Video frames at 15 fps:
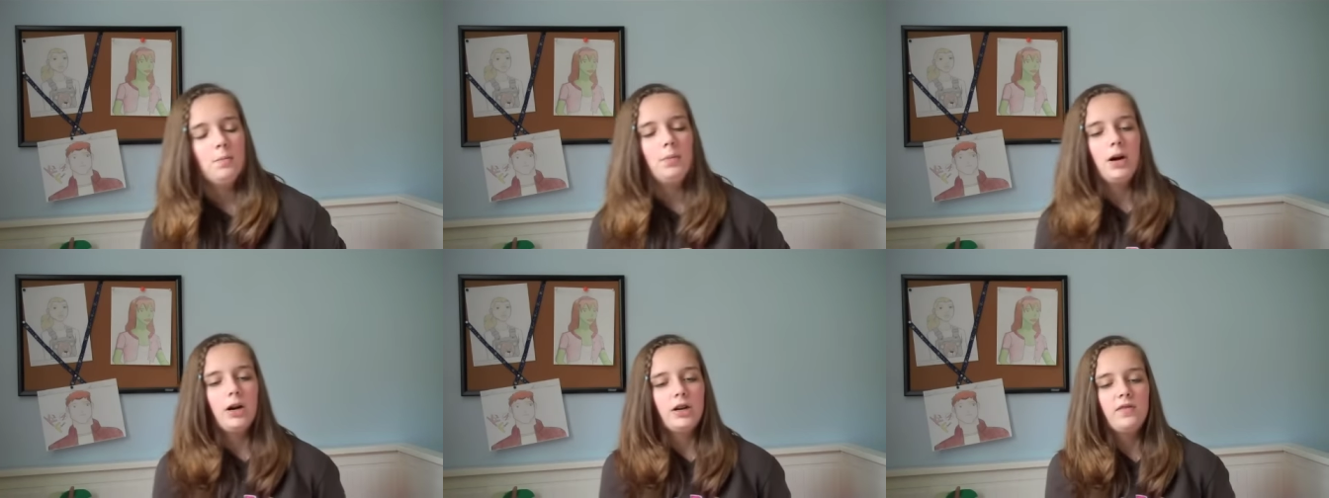
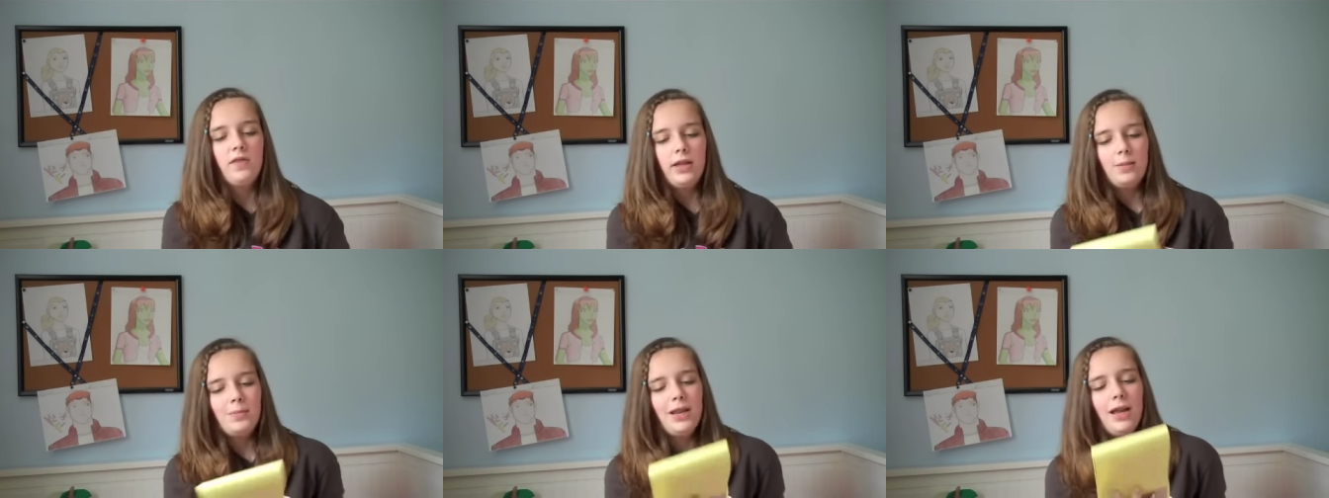part of
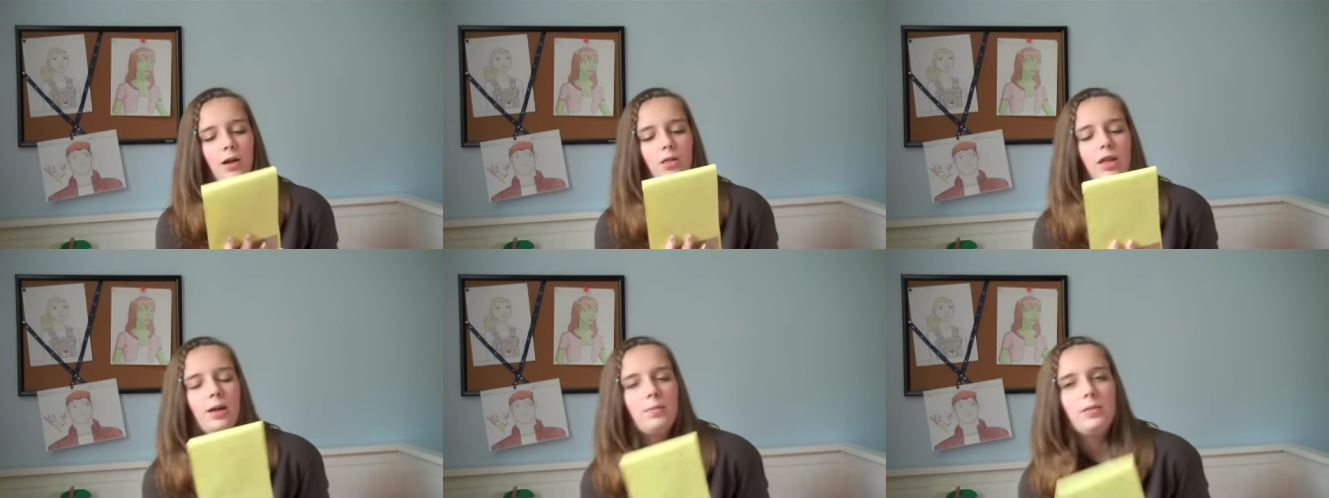him
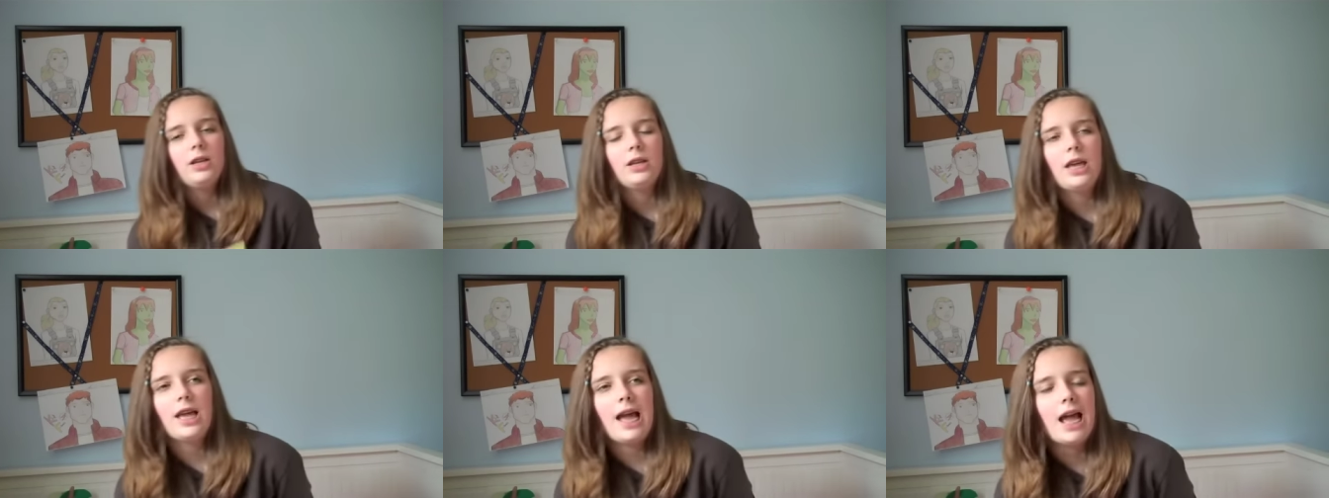now that
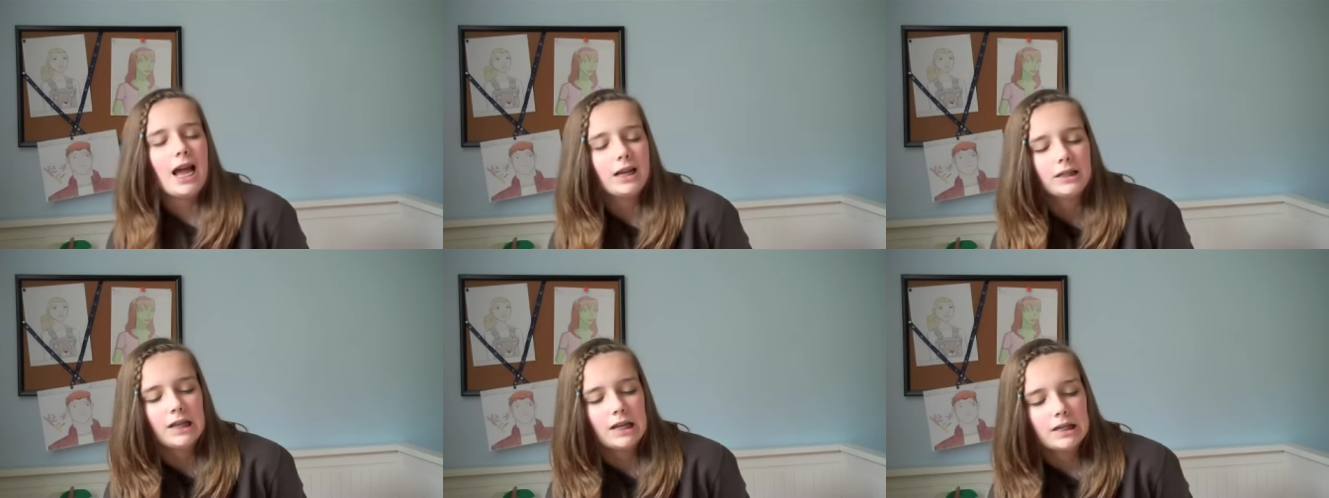
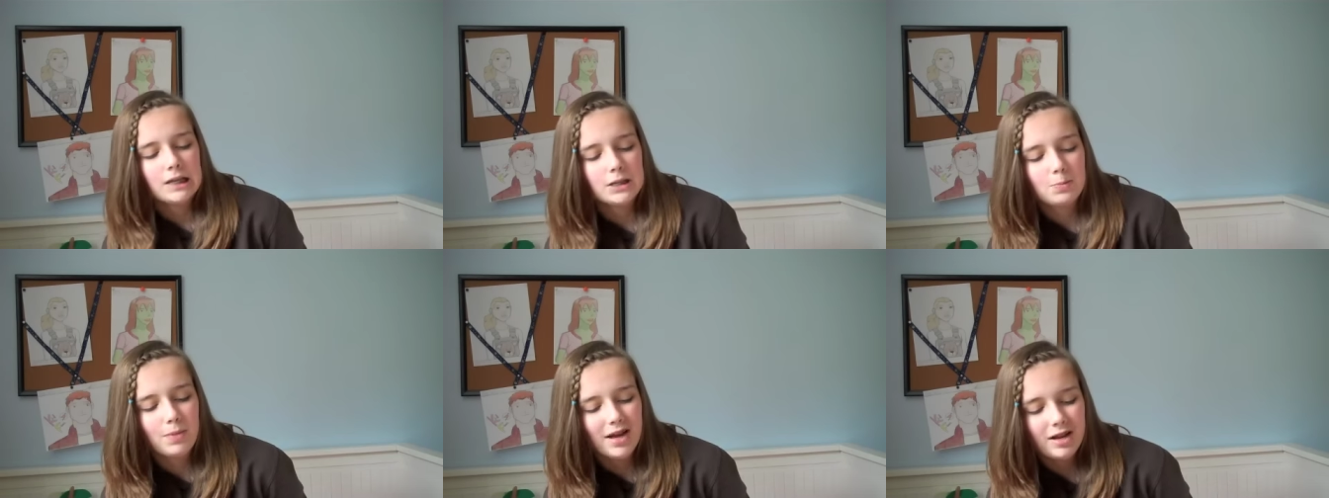acts as
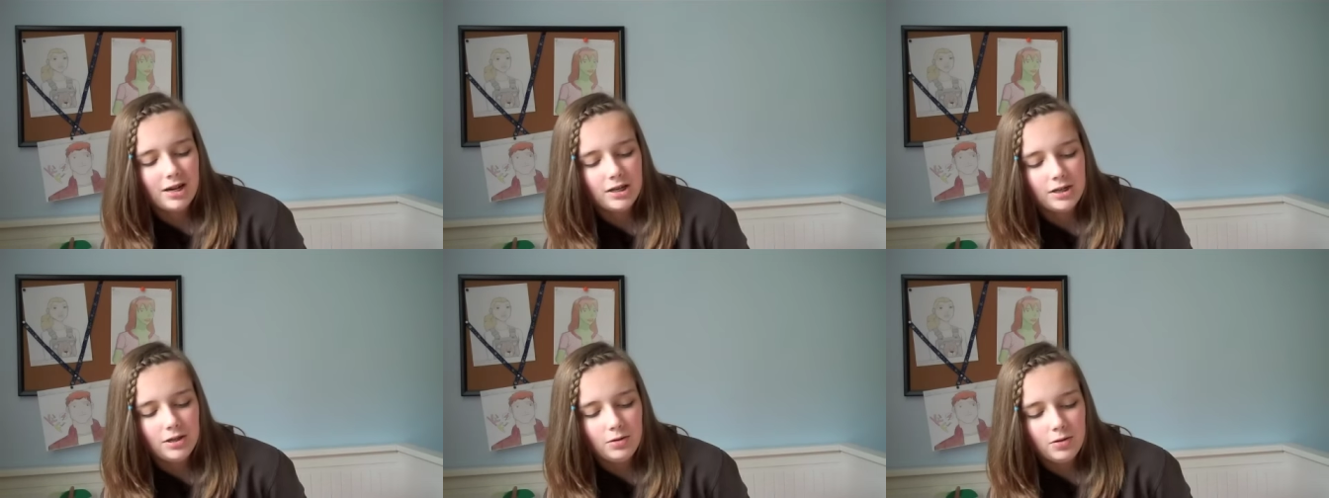his
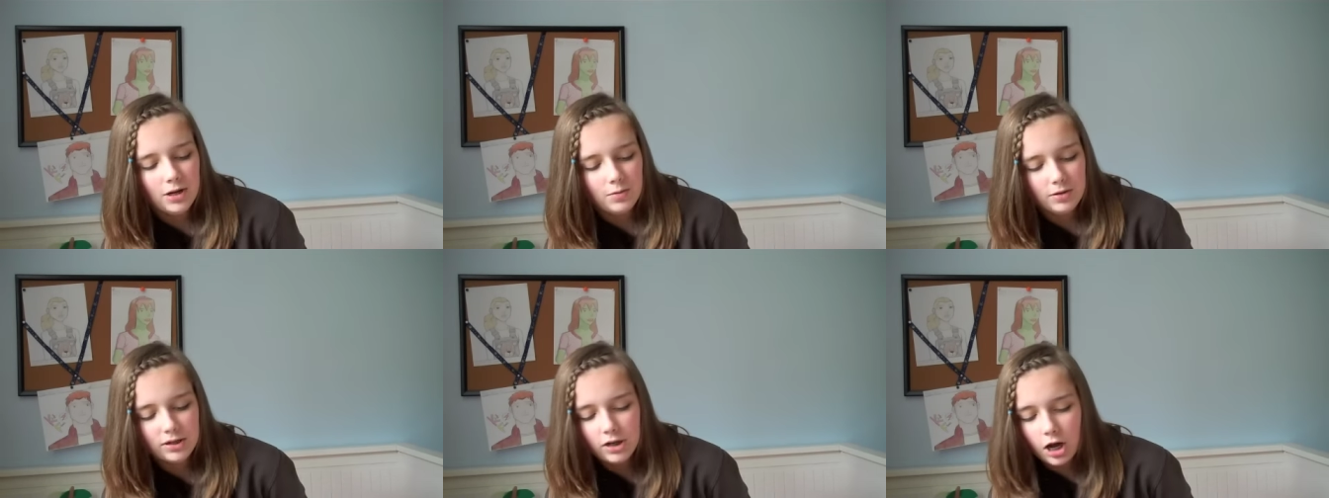bodysuit.
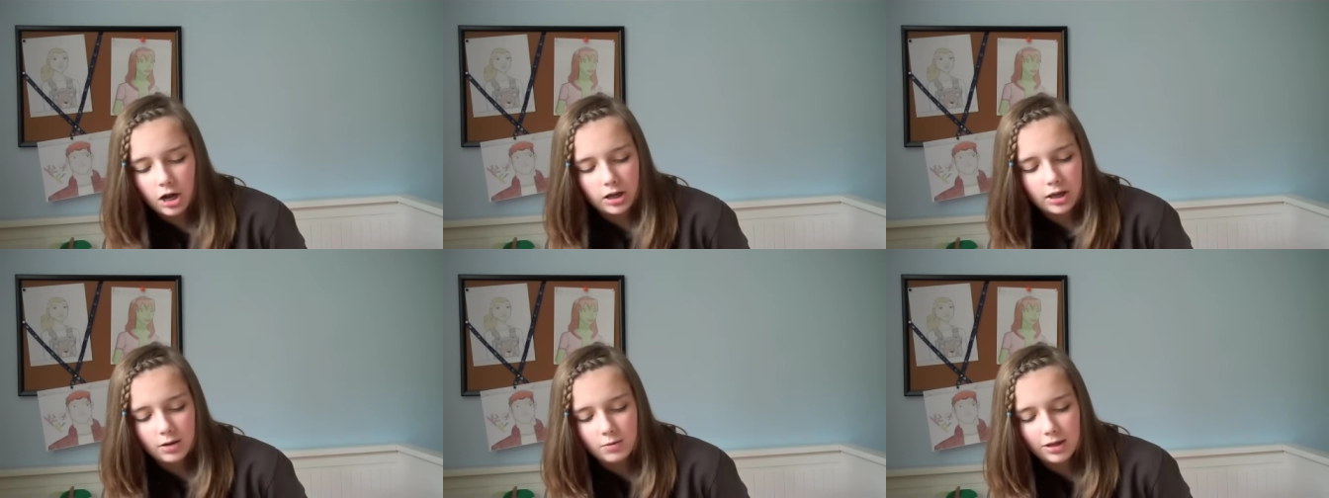He was
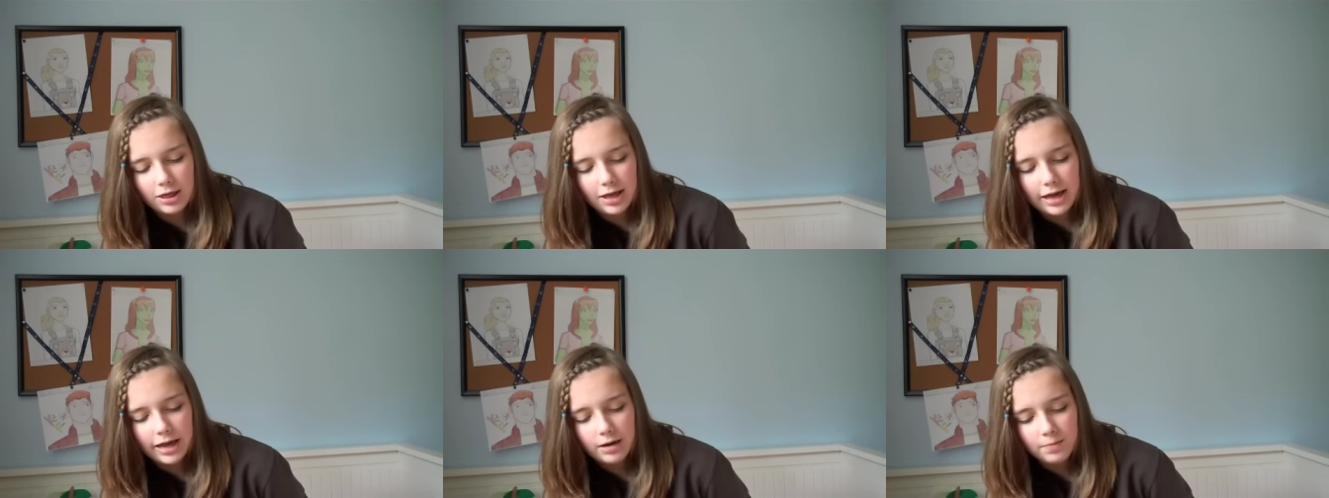talking with
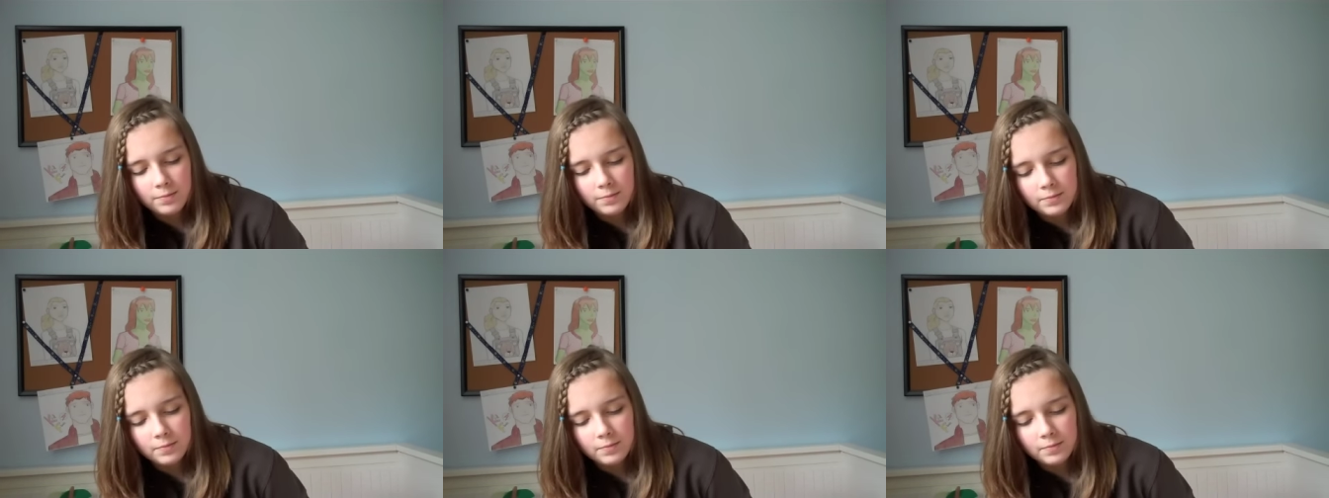that.